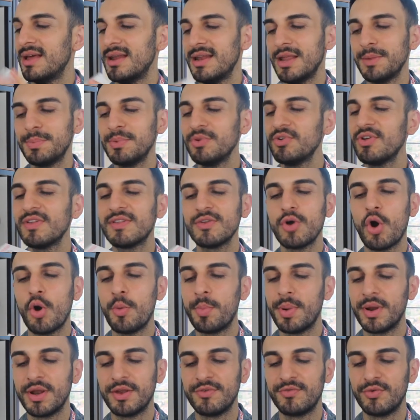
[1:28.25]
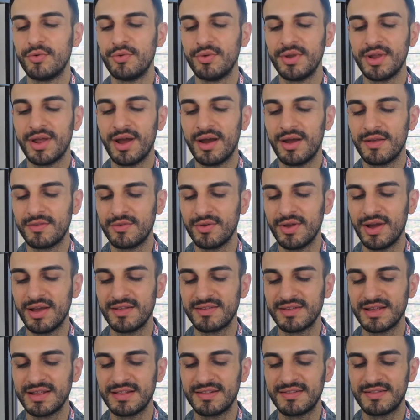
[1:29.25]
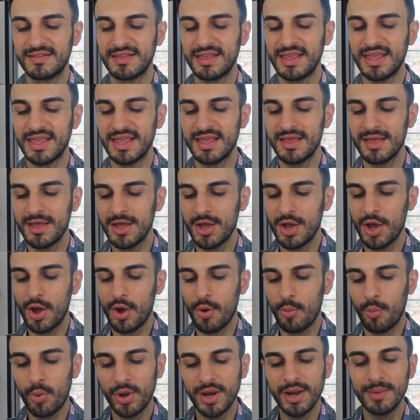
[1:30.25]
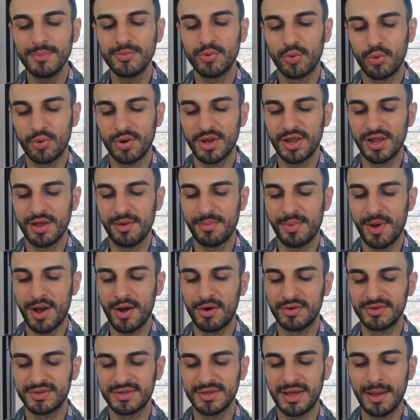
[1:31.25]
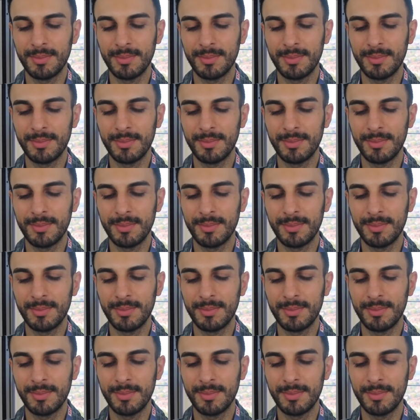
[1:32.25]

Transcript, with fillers: Let me just open it for you guys. You guys can see what I'm talking about.